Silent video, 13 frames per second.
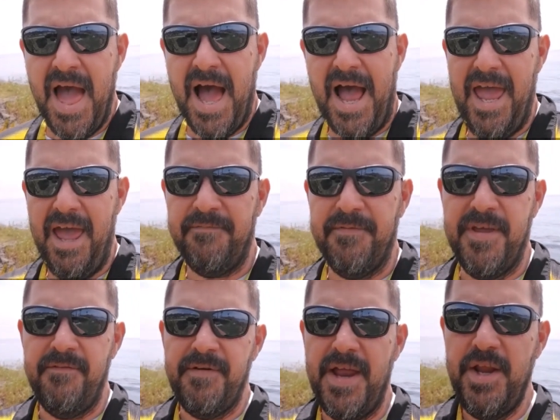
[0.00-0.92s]
I have
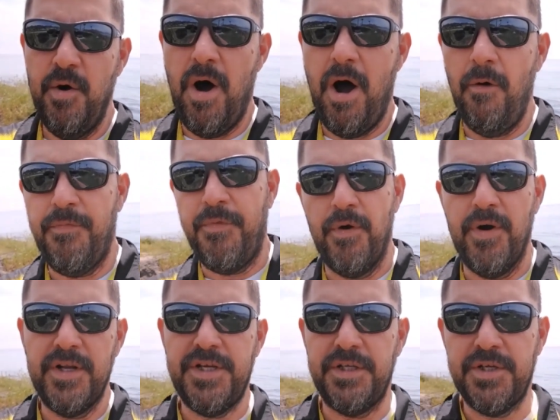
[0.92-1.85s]
given you
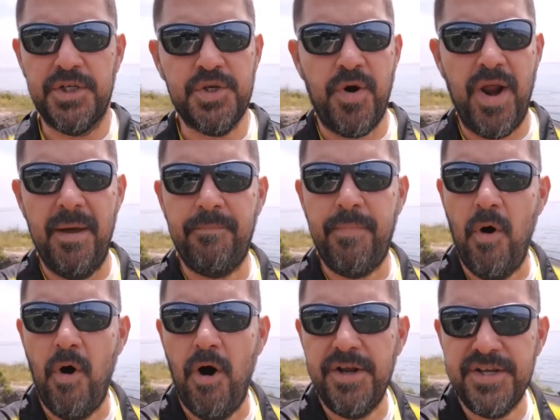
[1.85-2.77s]
authority to trample
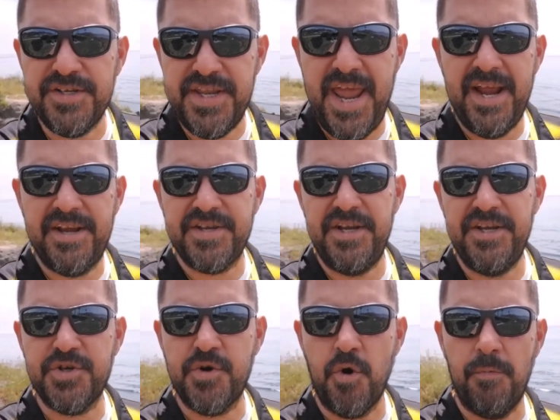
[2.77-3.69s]
on snakes and
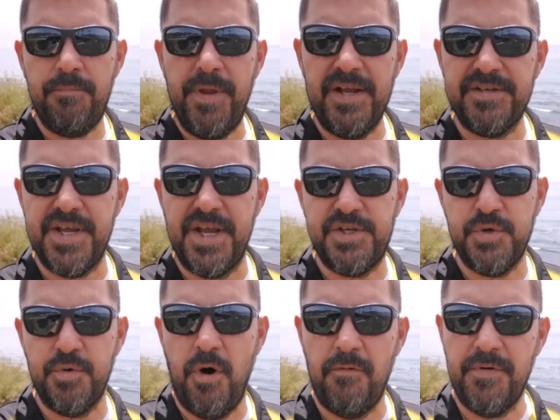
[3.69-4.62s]
scorpions and
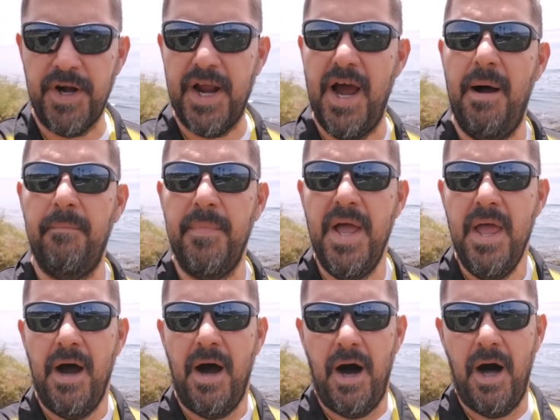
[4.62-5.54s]
to overcome
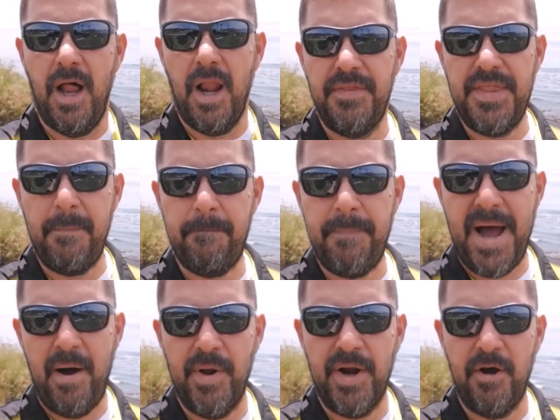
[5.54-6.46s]
all the
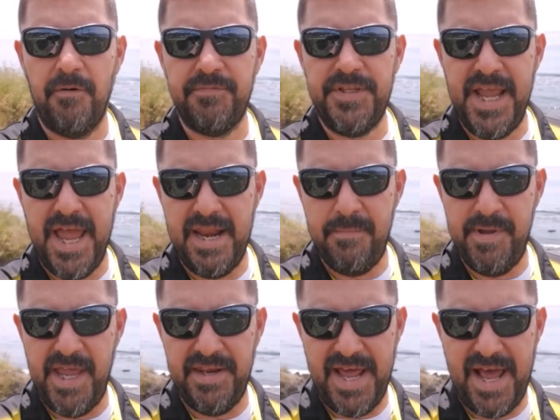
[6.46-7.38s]
power of the
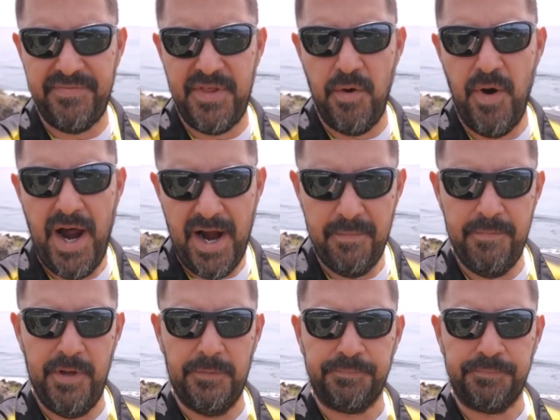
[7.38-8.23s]
enemy and nothing will harm you.